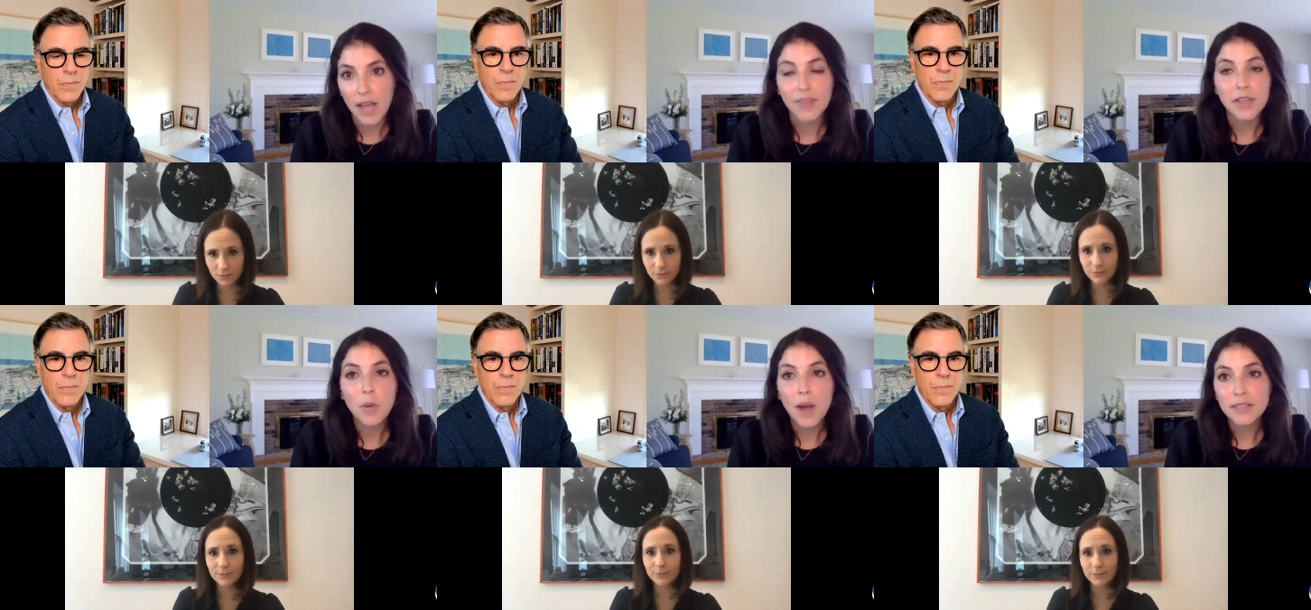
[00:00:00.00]
Speaker 1: And
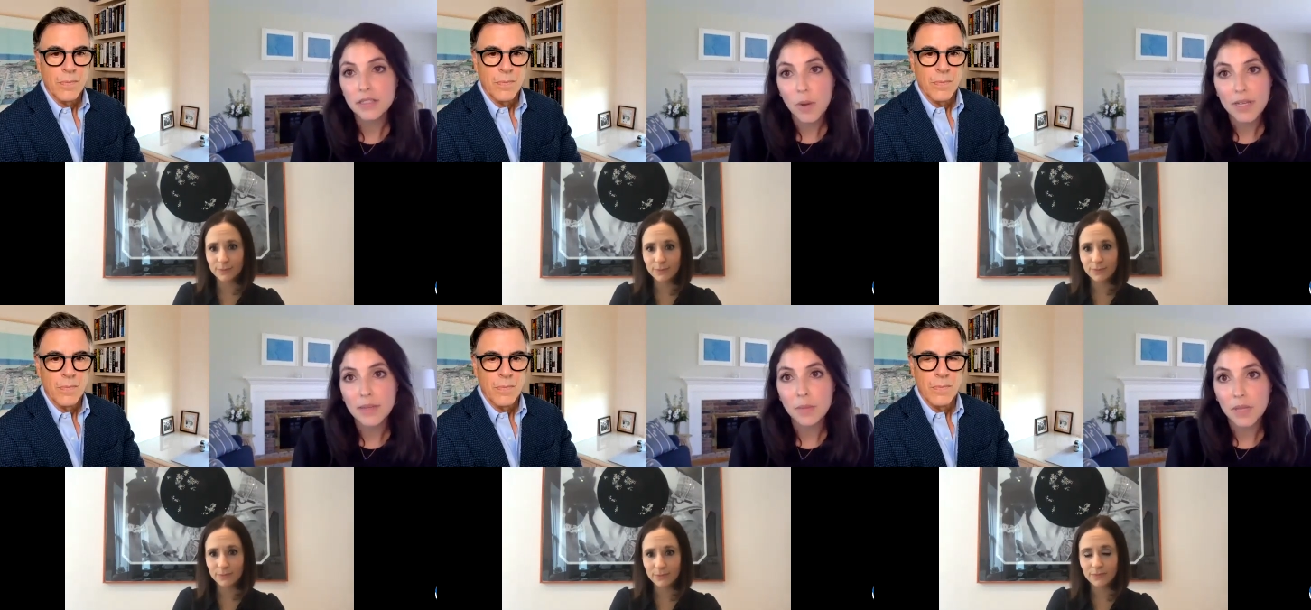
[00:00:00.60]
the US is
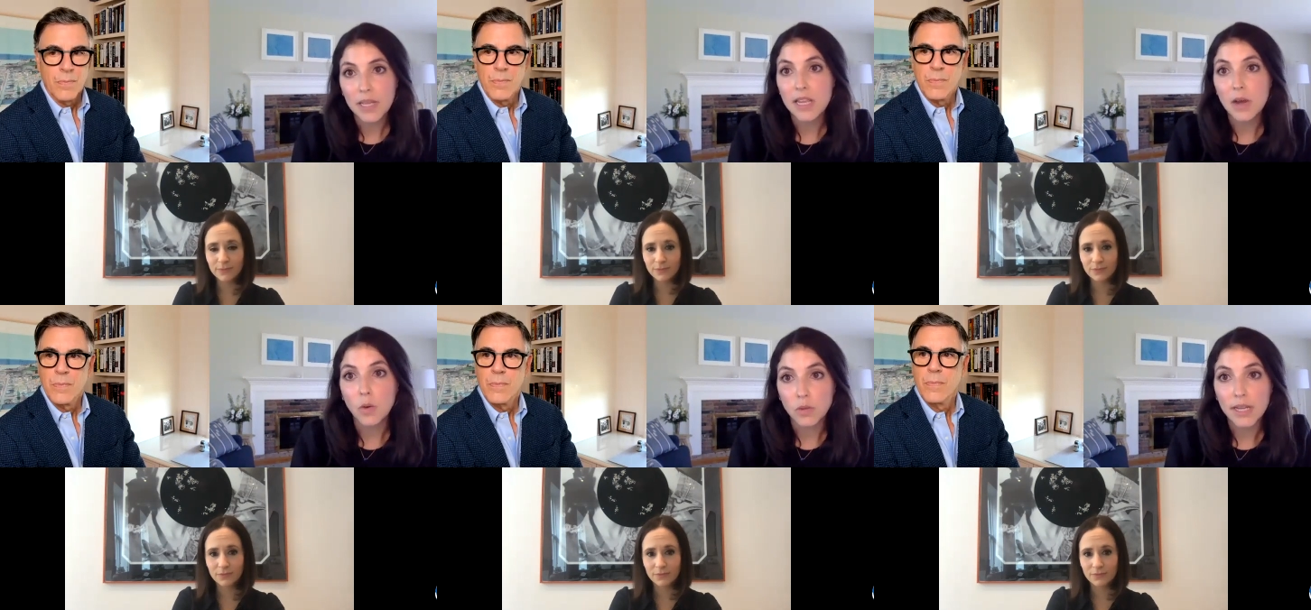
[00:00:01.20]
quite simply
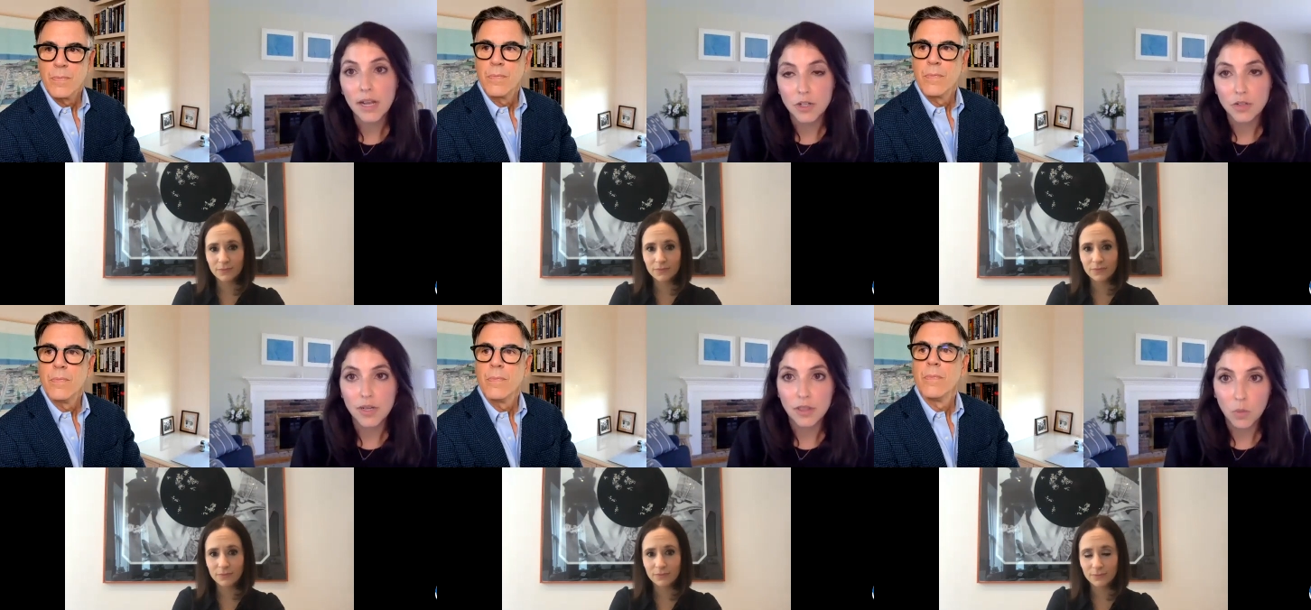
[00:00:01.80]
the only country